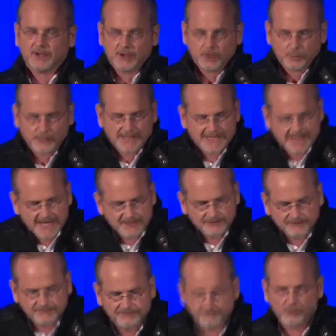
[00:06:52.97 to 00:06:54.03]
We can't
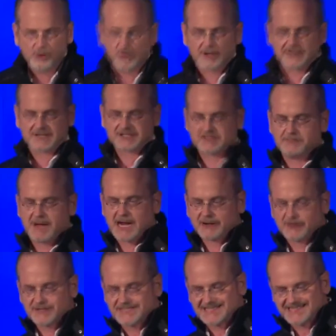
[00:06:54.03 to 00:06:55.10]
afford a
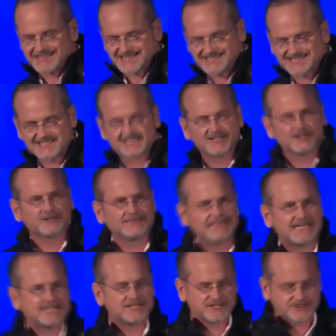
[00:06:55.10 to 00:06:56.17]
democracy that still
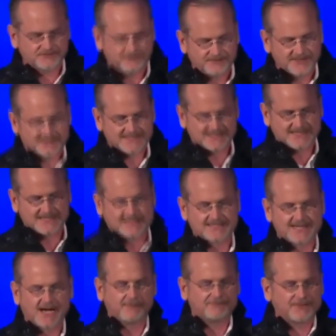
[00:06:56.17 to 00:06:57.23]
needs to fix
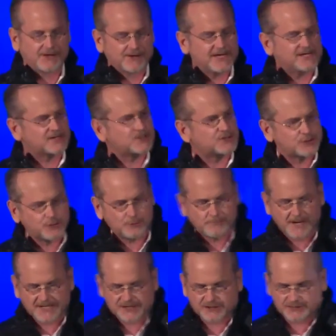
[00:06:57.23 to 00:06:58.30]
itself. There is too
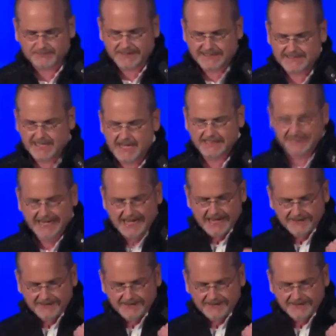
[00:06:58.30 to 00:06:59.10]
much to be done.